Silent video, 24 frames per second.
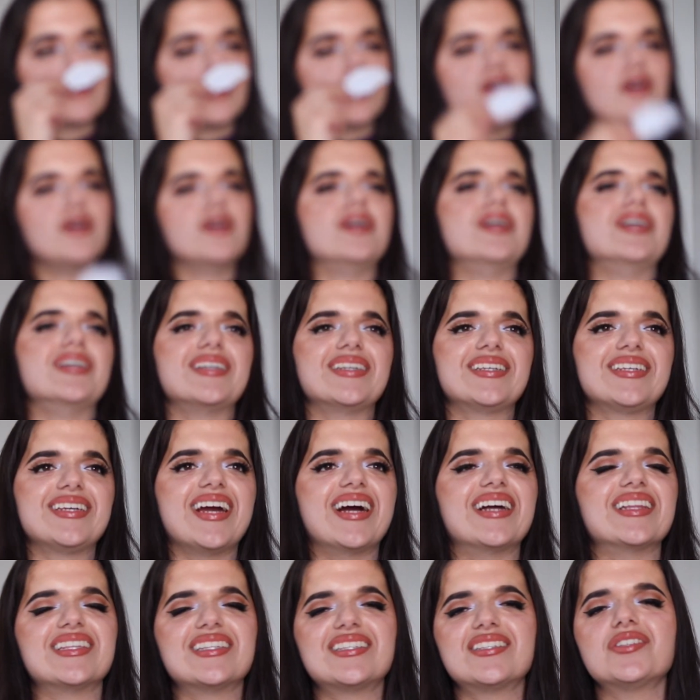
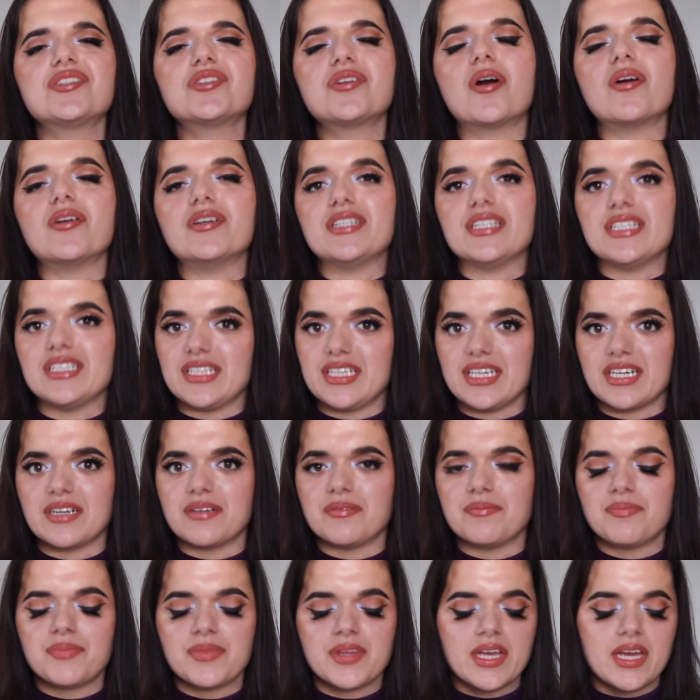Yeah, this is
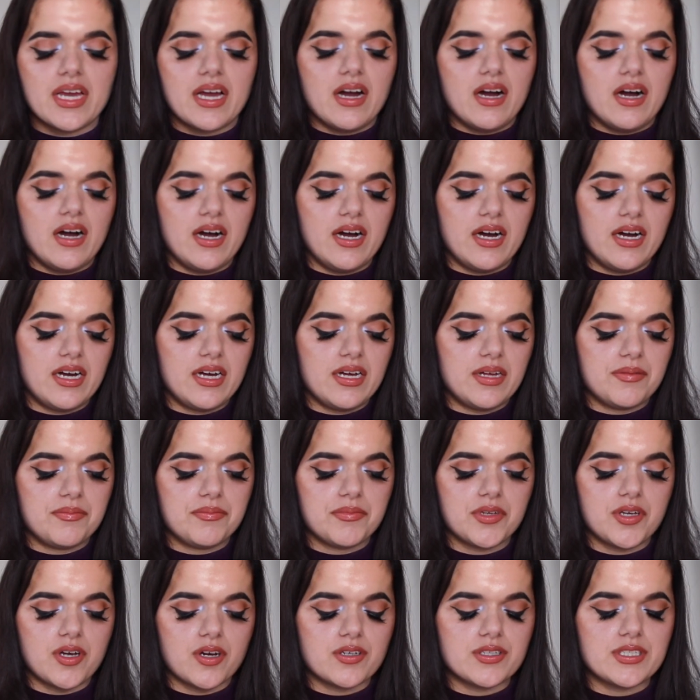Gardenia.
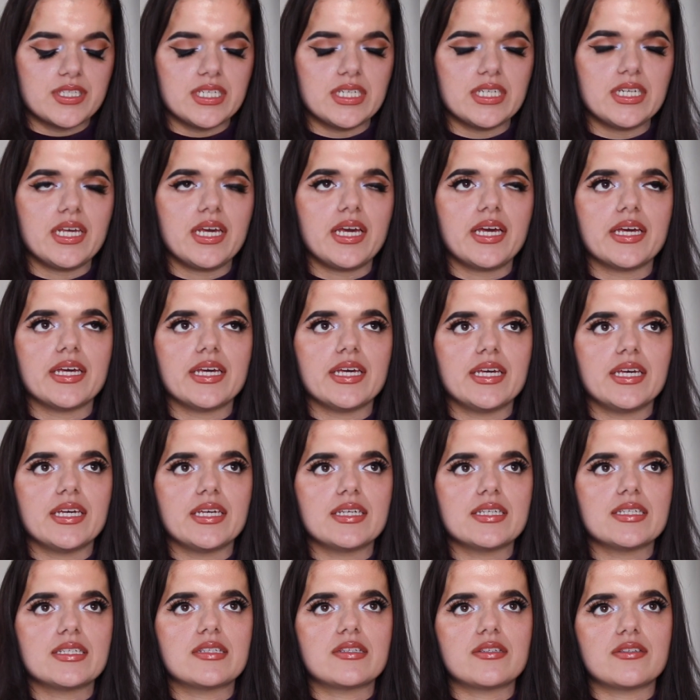Gardenia
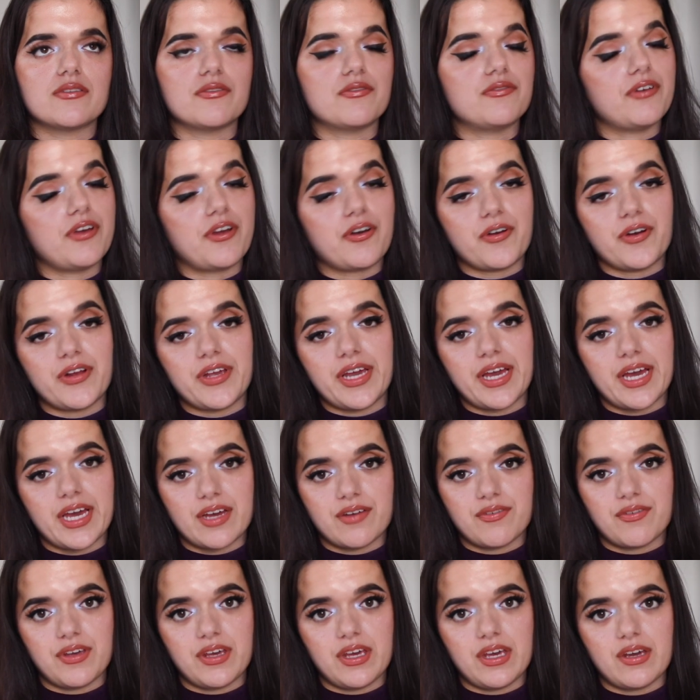is very
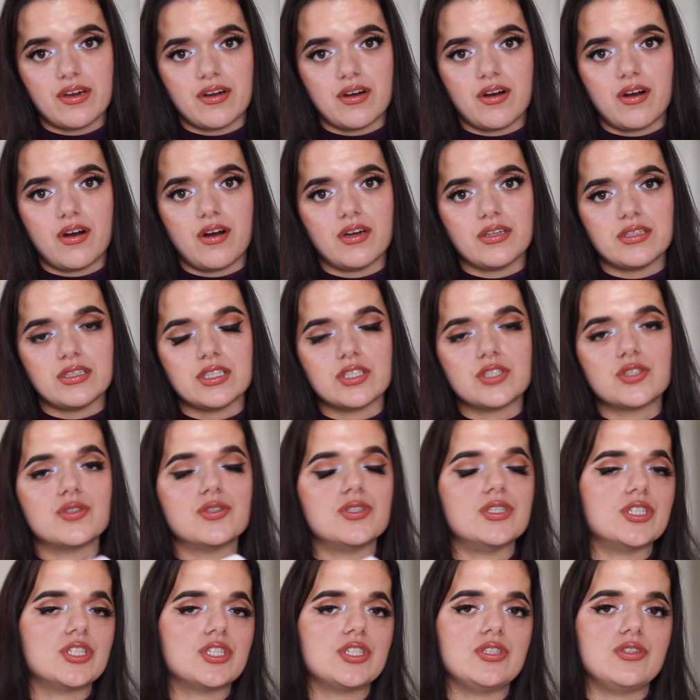heavy on the
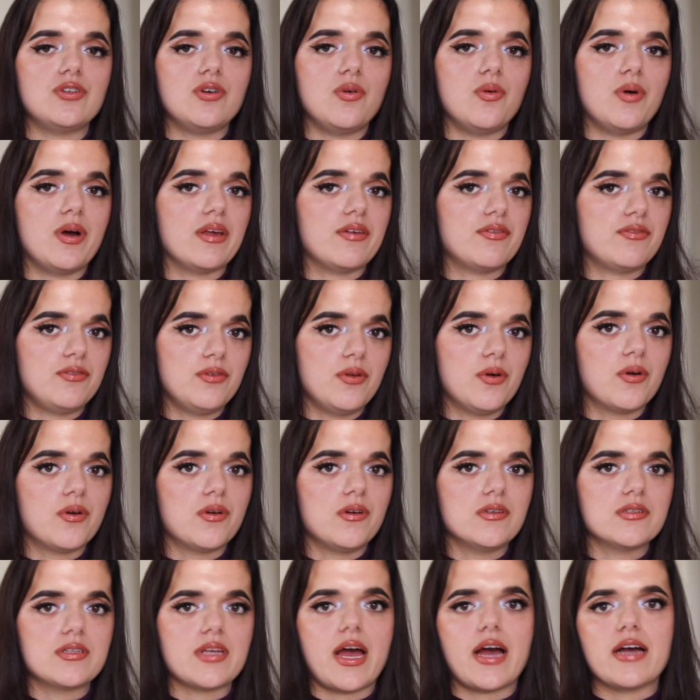traditional white
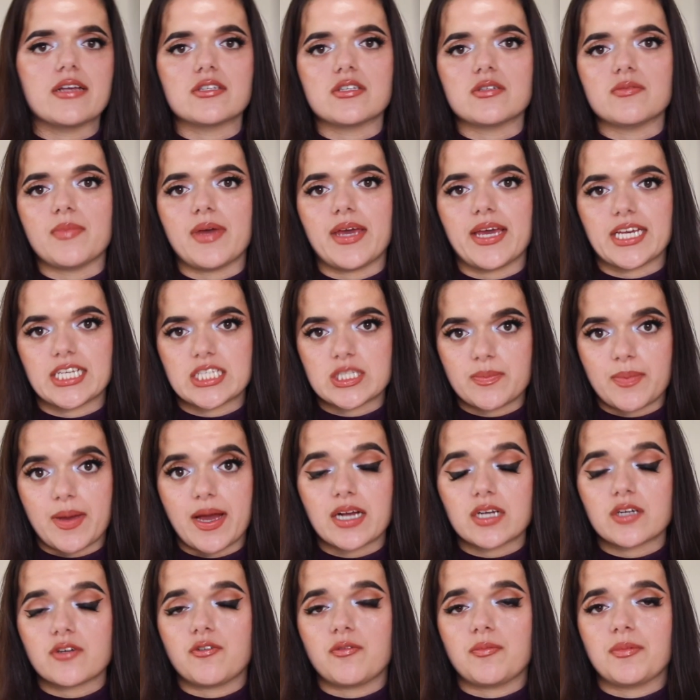florals, as you may
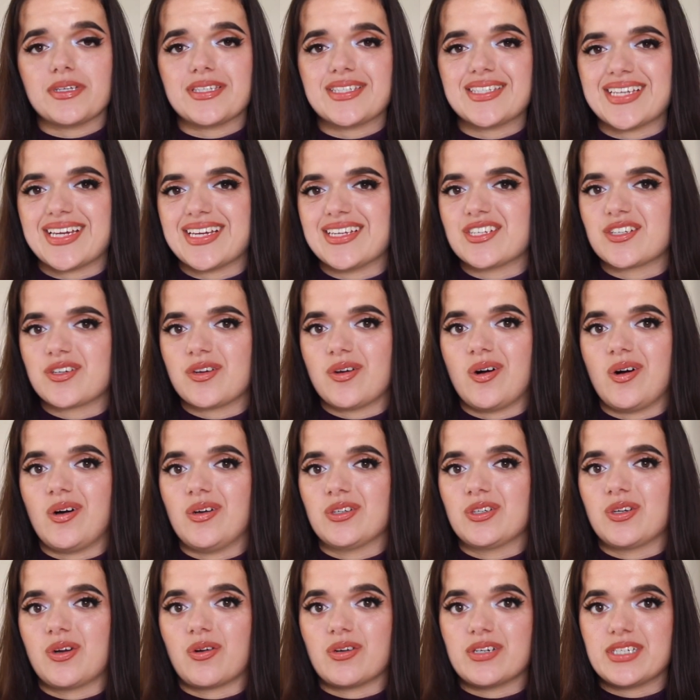expect from a scent
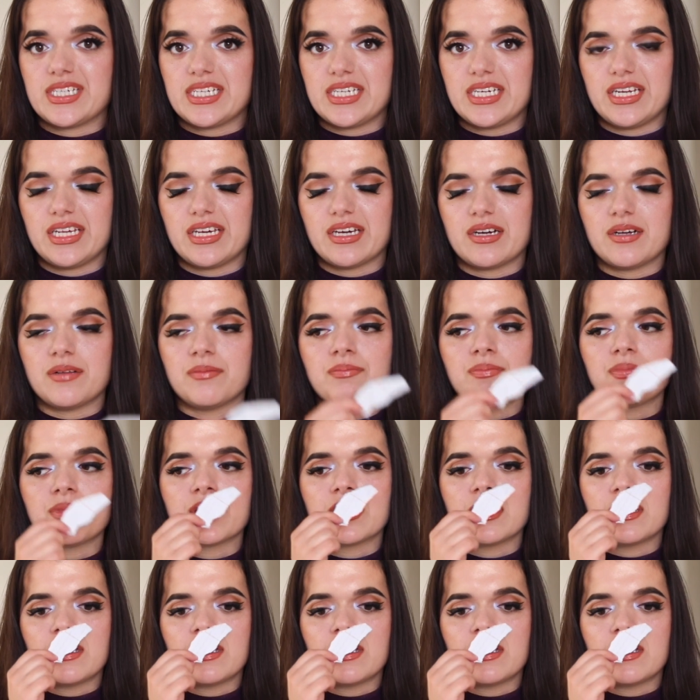called Gardenia.